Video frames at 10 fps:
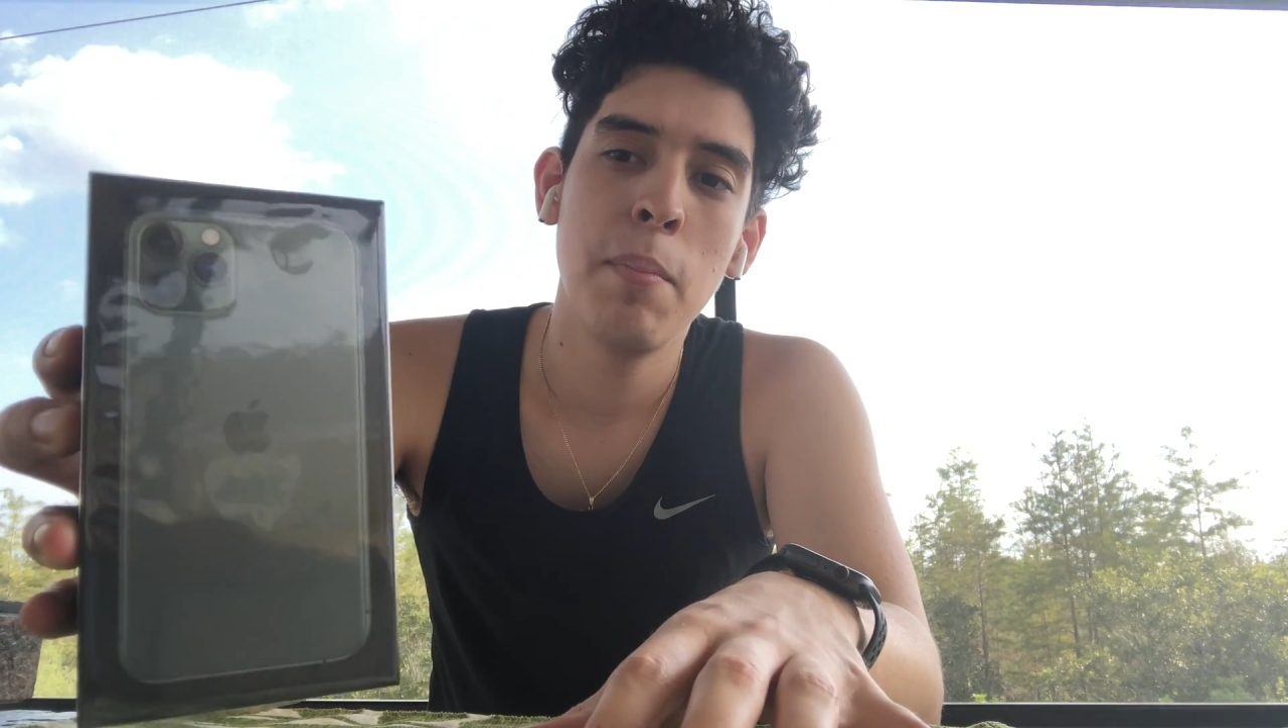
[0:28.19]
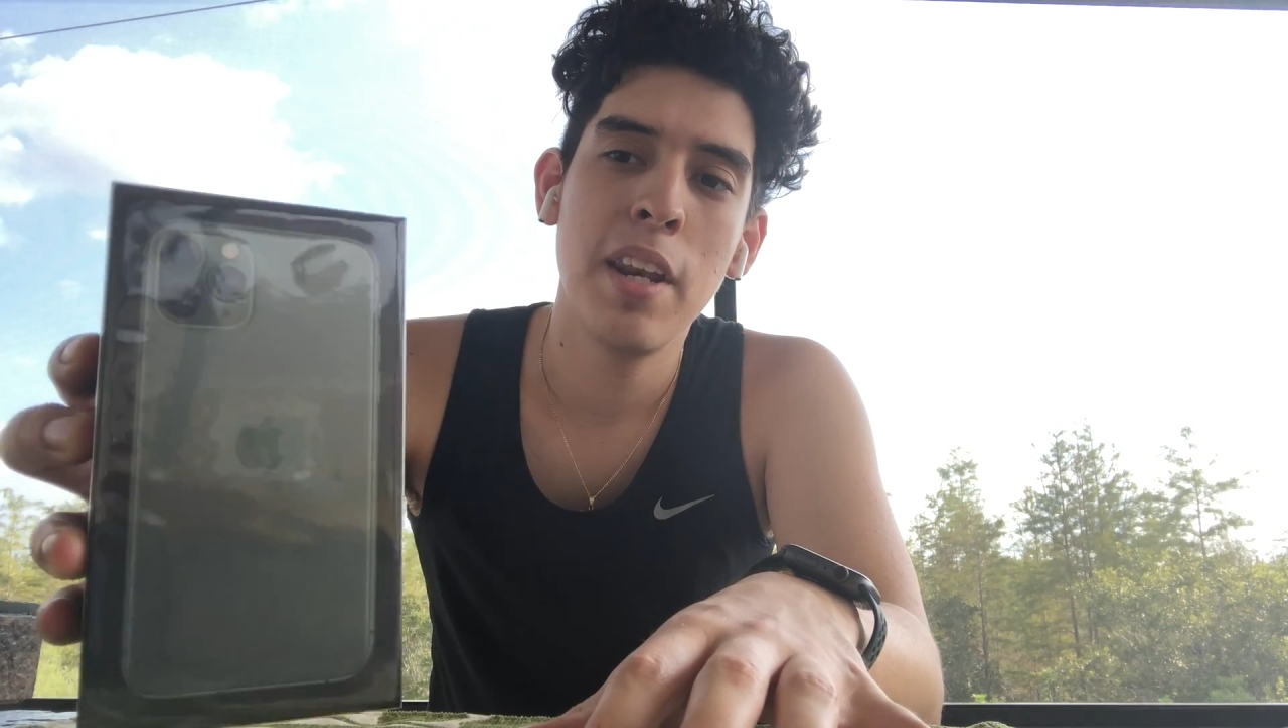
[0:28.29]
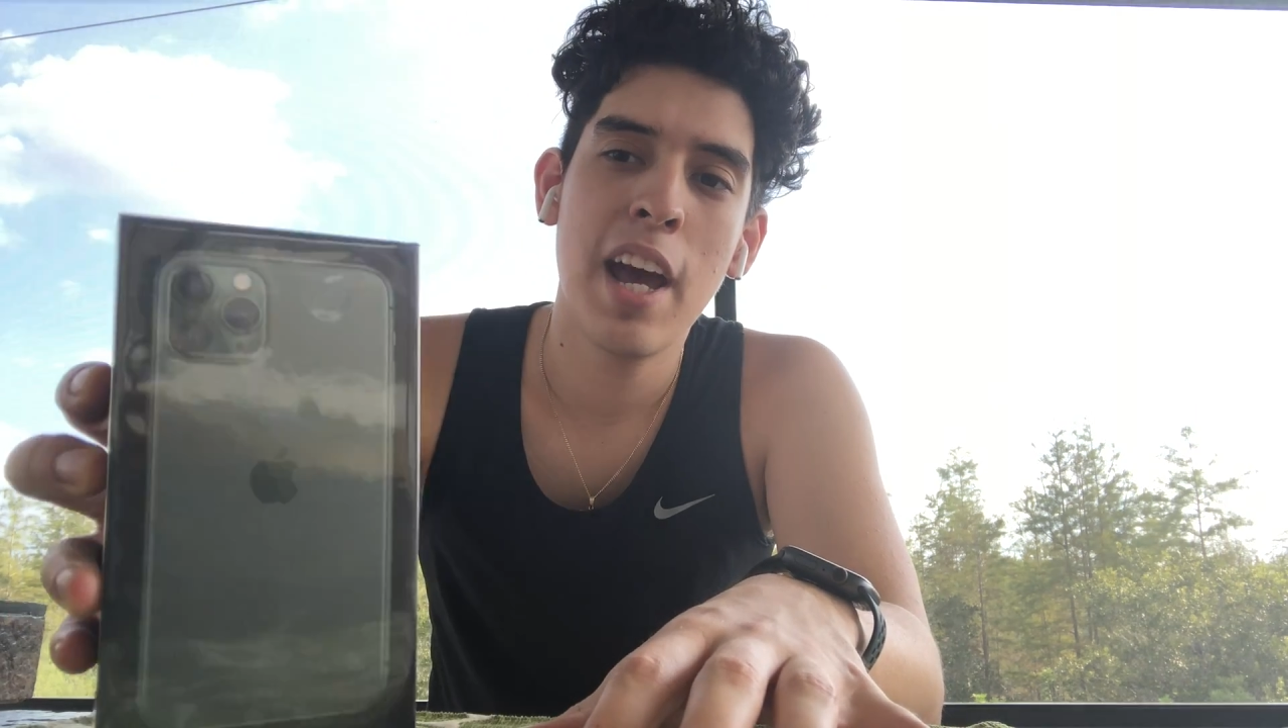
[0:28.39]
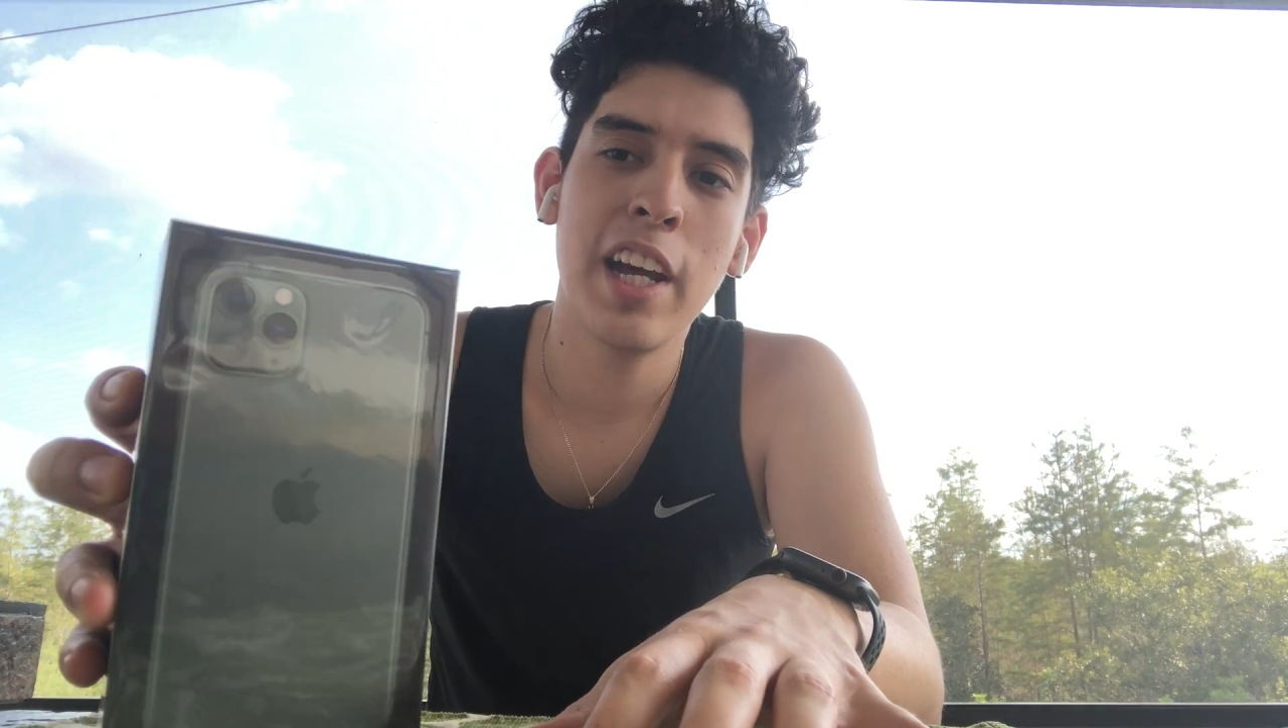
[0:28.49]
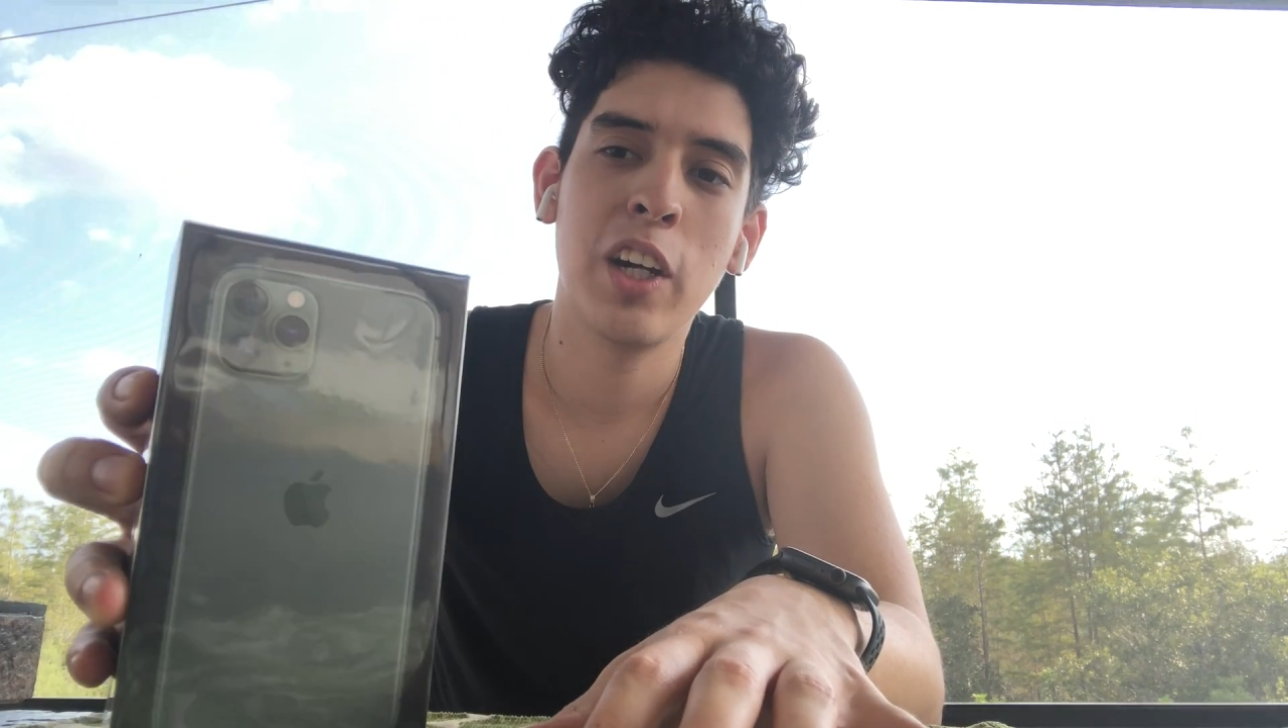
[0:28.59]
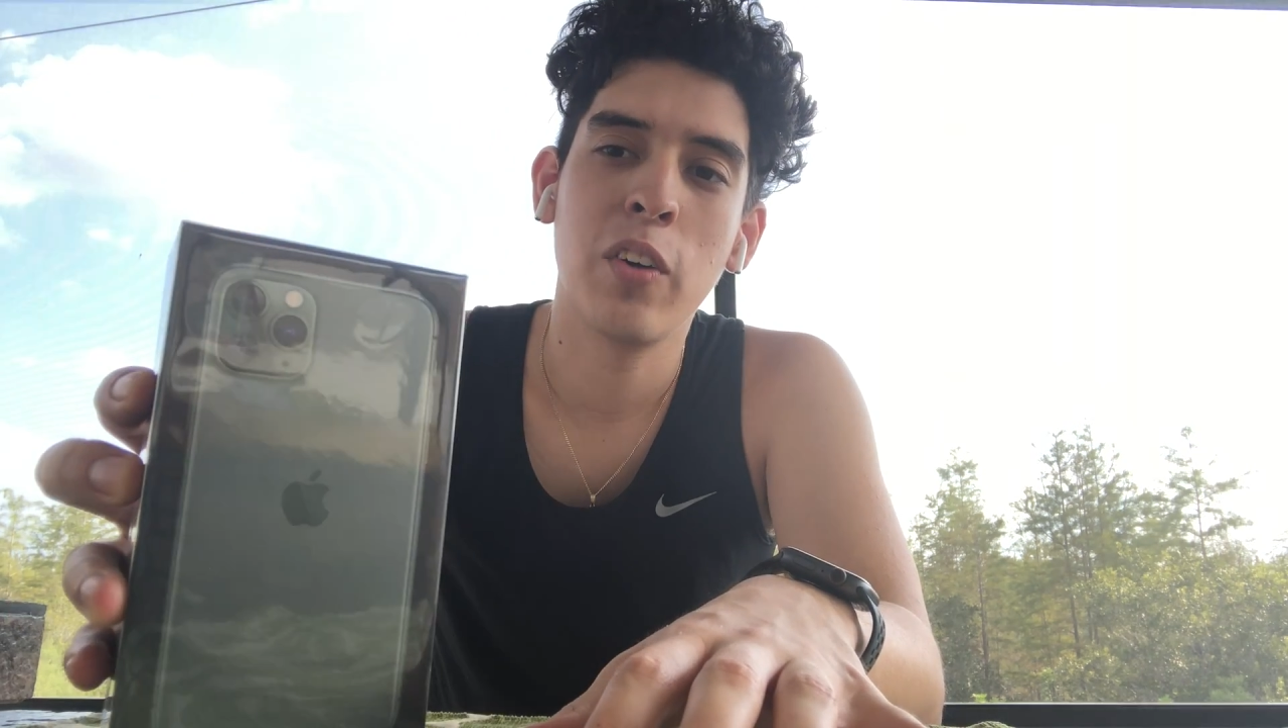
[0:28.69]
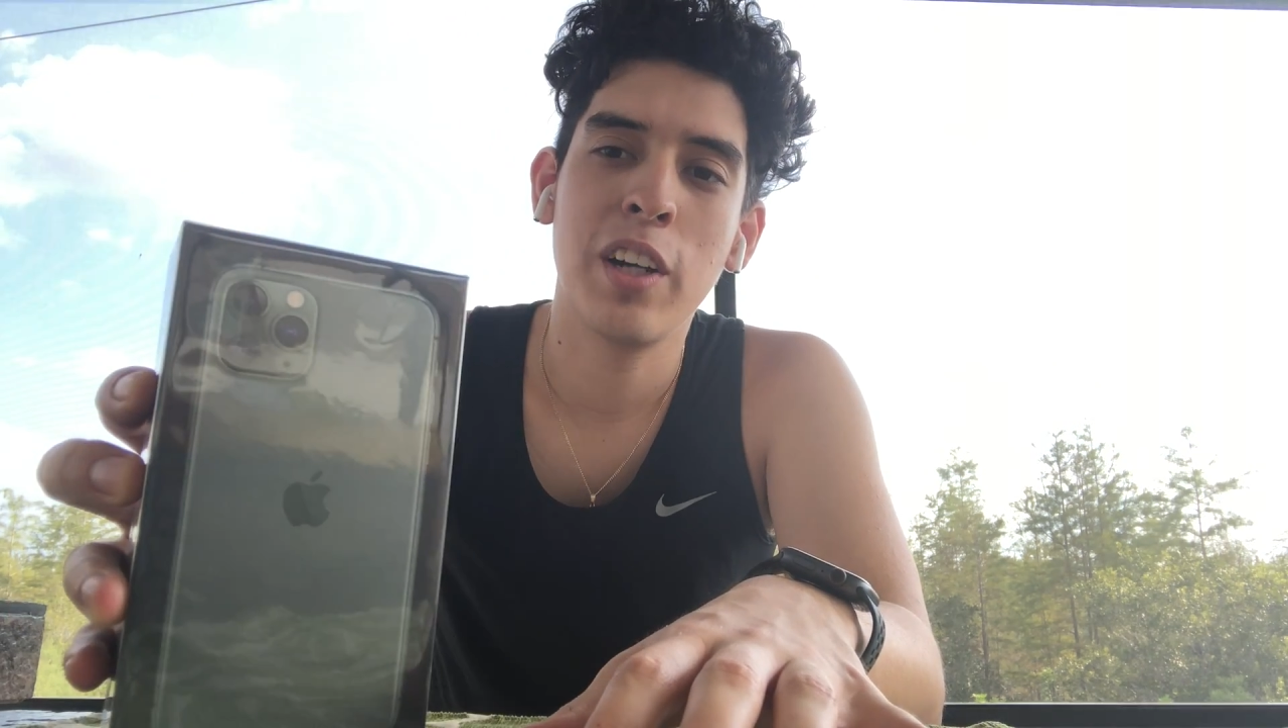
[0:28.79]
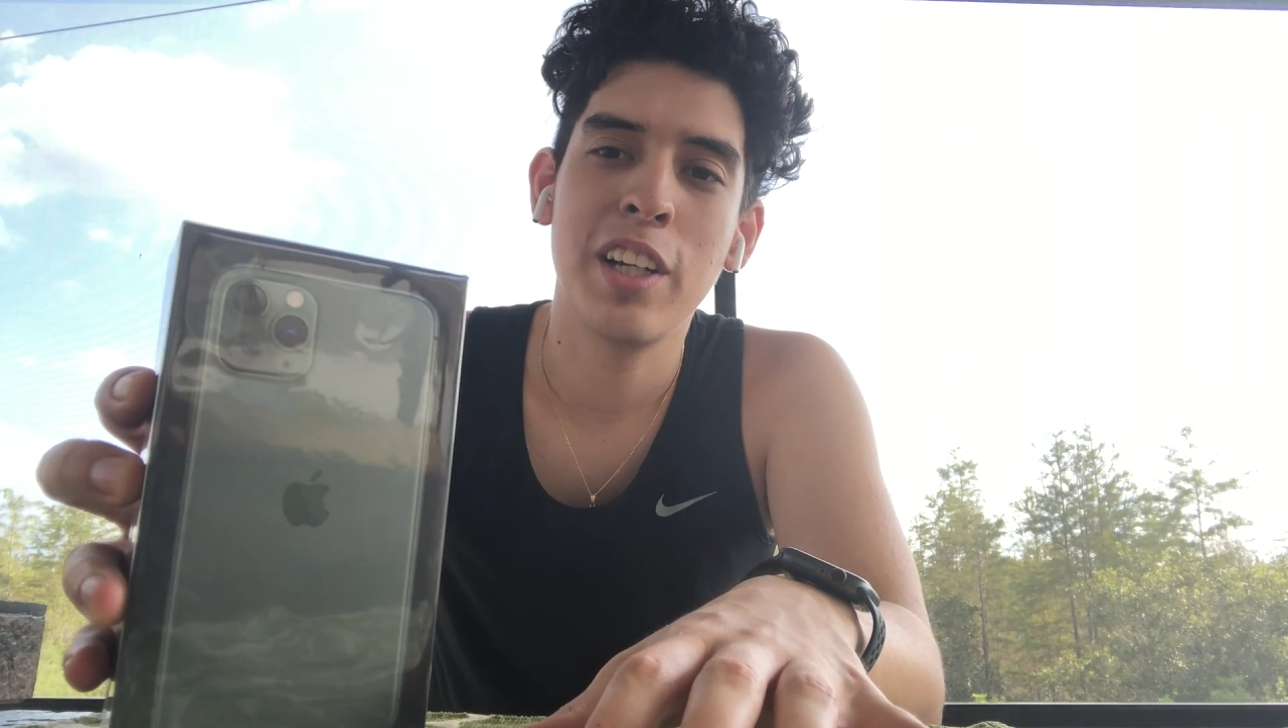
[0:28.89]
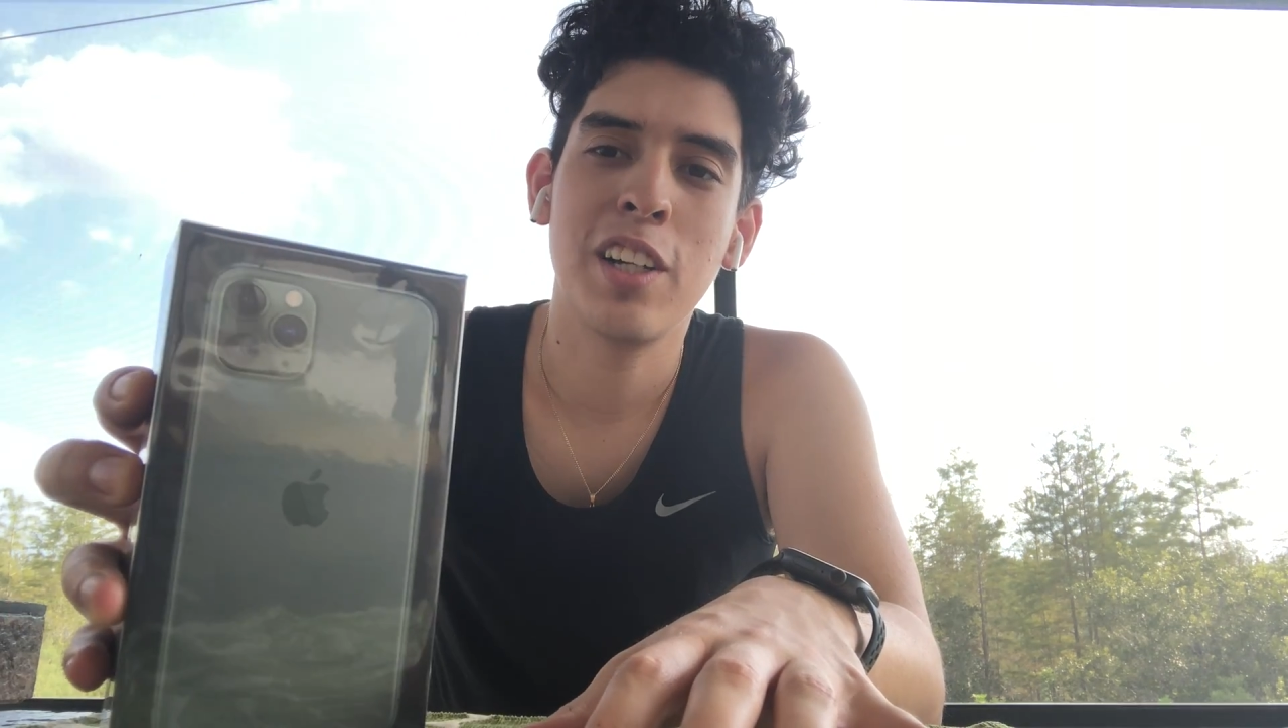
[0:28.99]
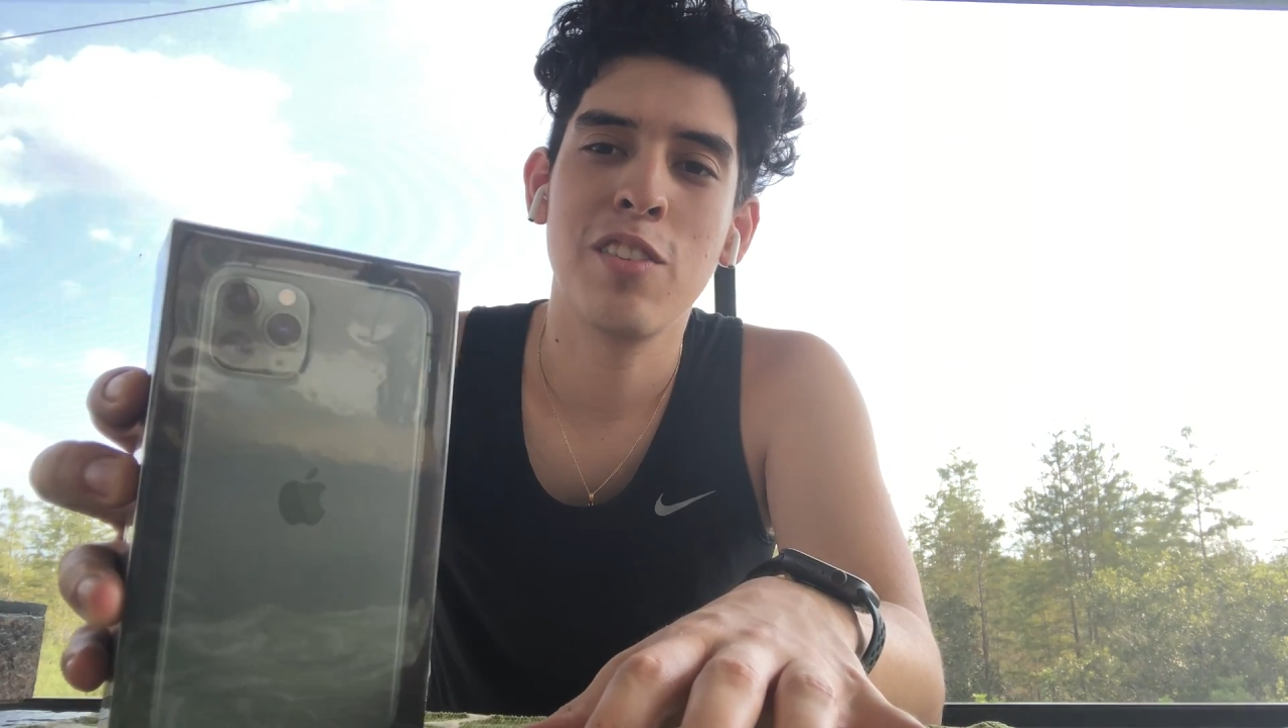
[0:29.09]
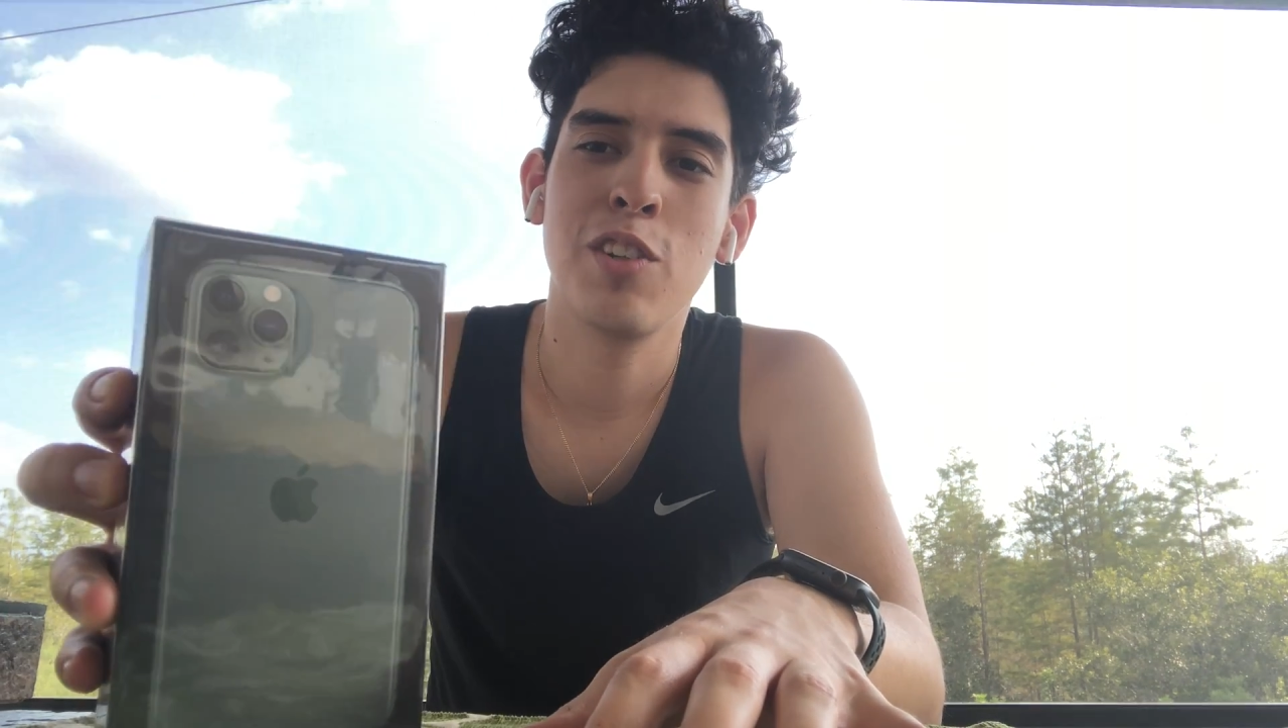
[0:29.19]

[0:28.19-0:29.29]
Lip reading: midnight green because,